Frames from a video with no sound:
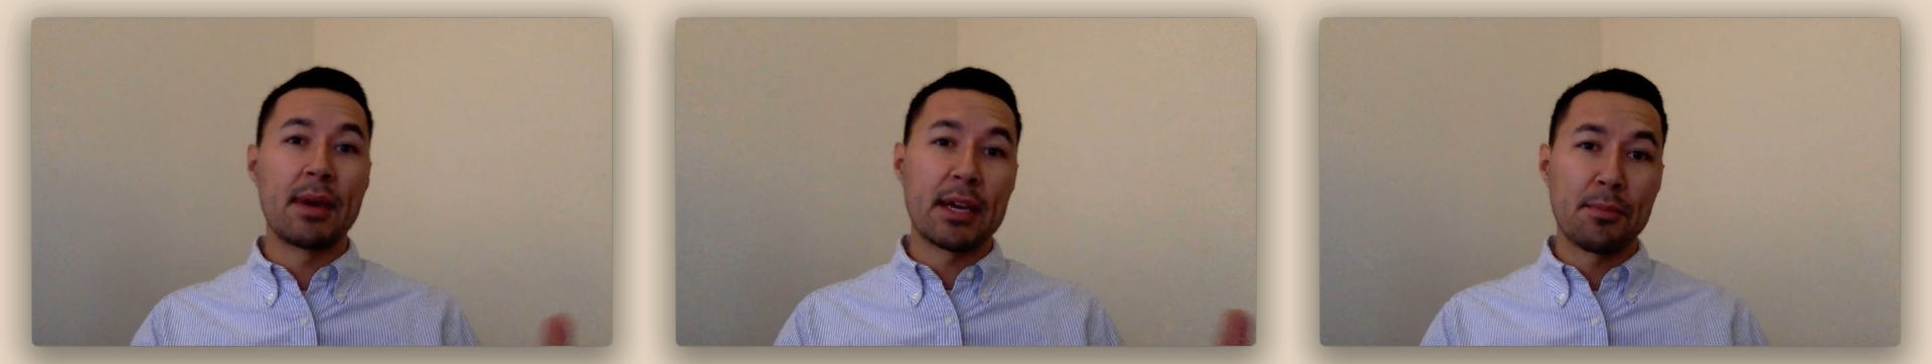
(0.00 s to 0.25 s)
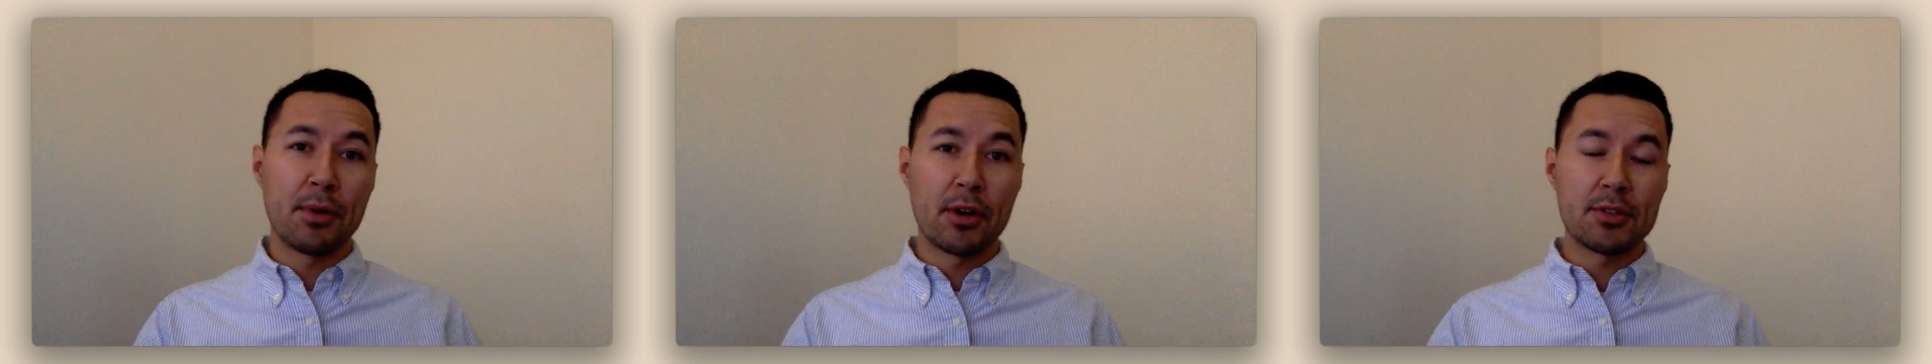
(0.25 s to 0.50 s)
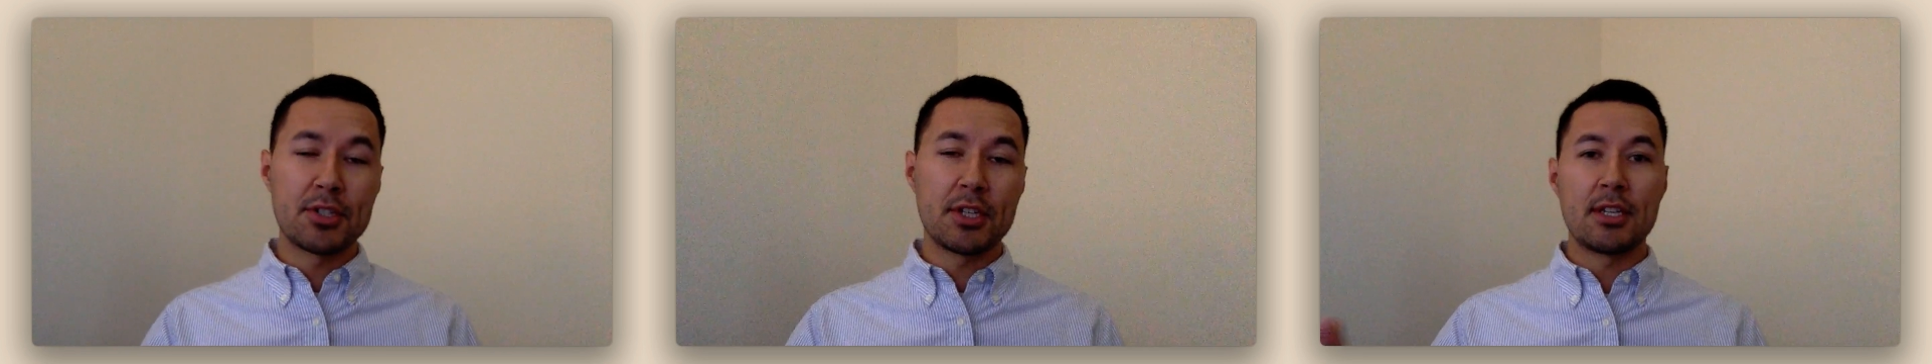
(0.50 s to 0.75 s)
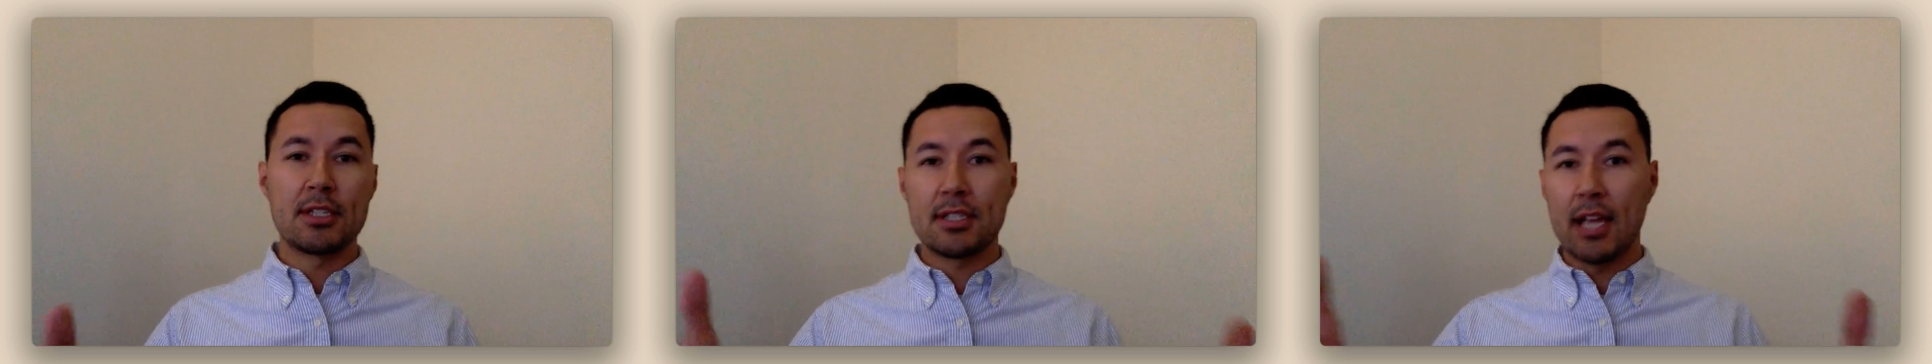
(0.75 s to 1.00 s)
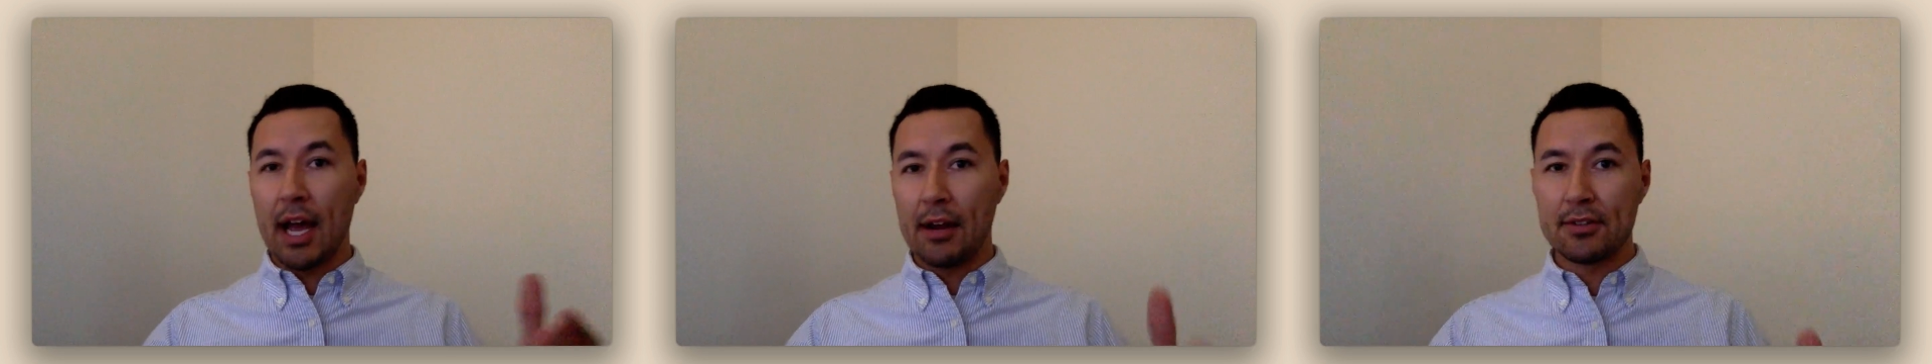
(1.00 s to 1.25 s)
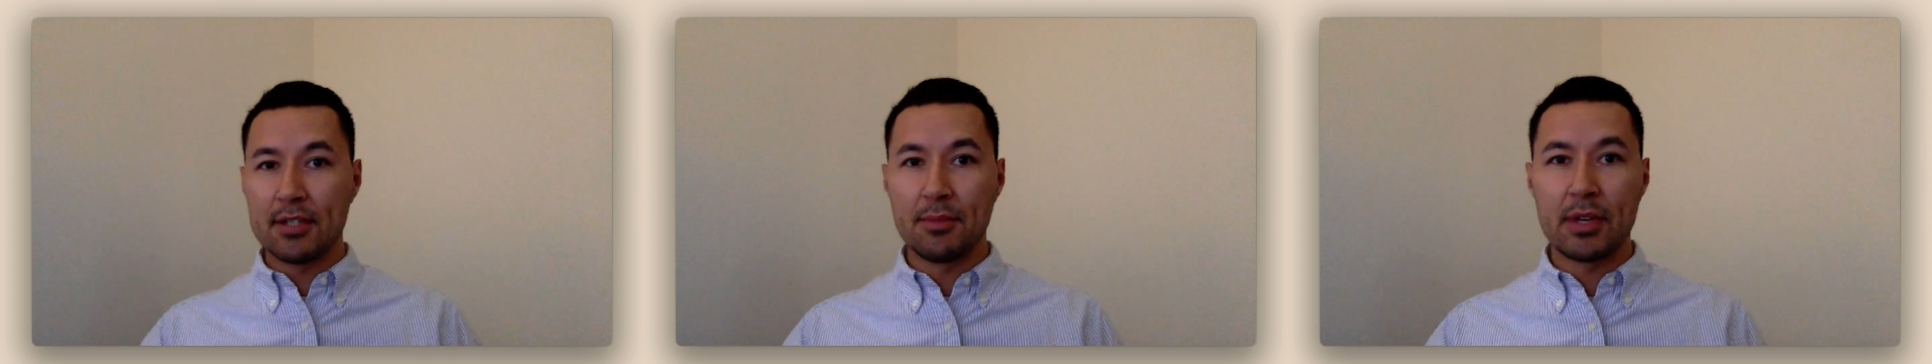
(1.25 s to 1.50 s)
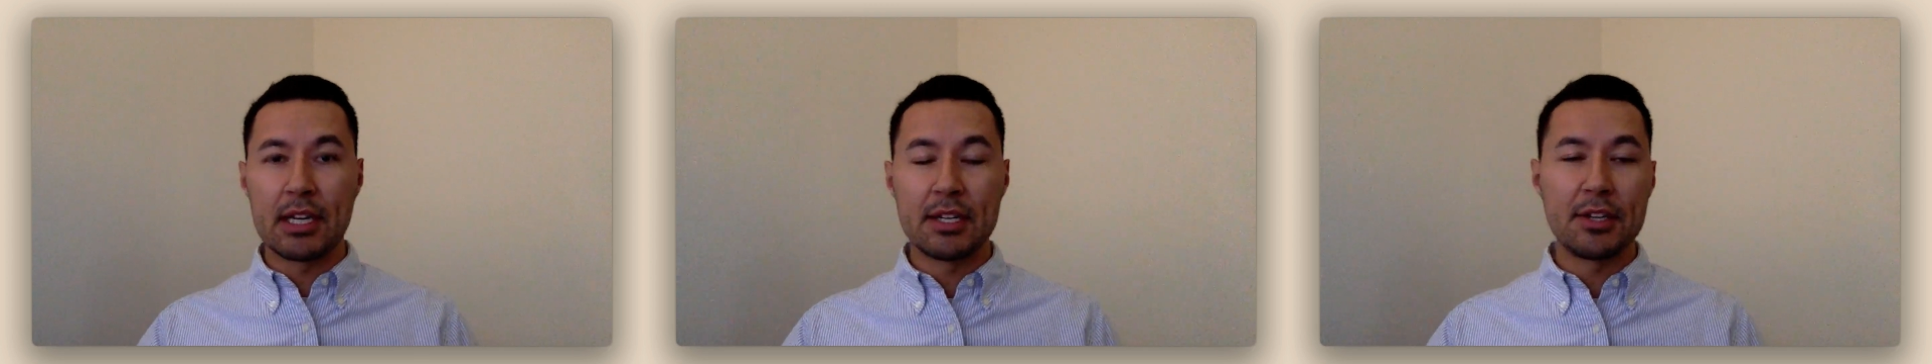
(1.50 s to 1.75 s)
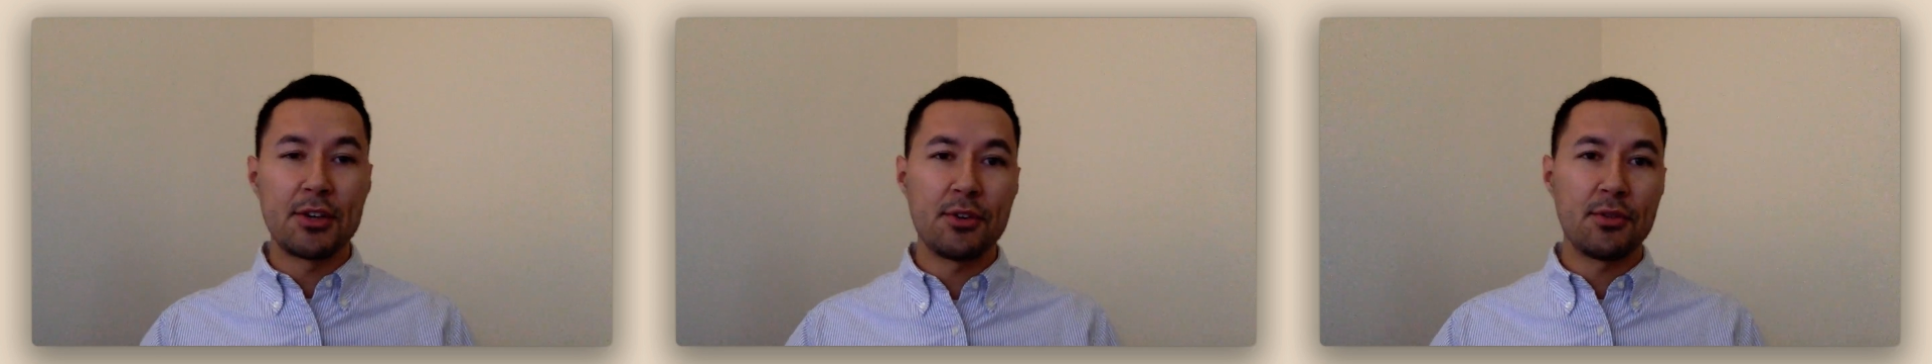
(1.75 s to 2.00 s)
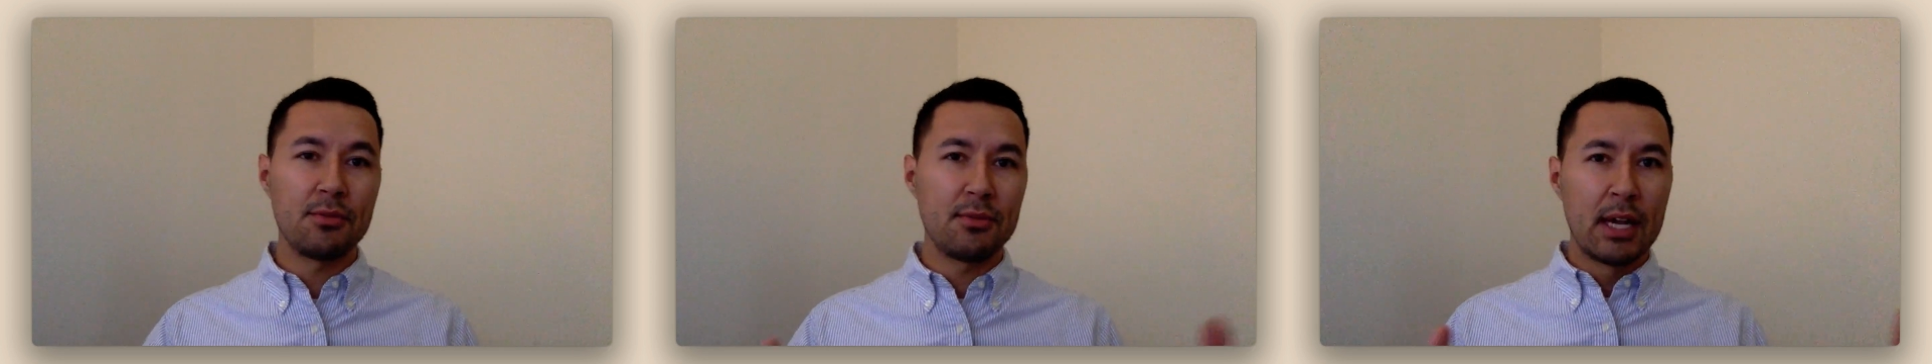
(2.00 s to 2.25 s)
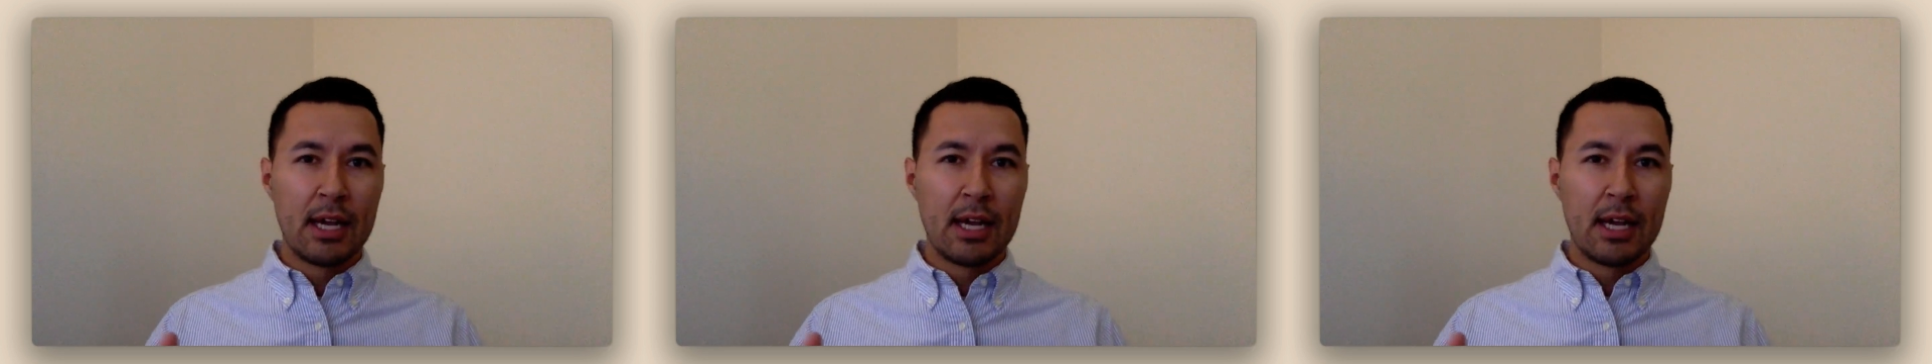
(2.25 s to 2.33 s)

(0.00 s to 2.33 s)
make a purchase, hire somebody new.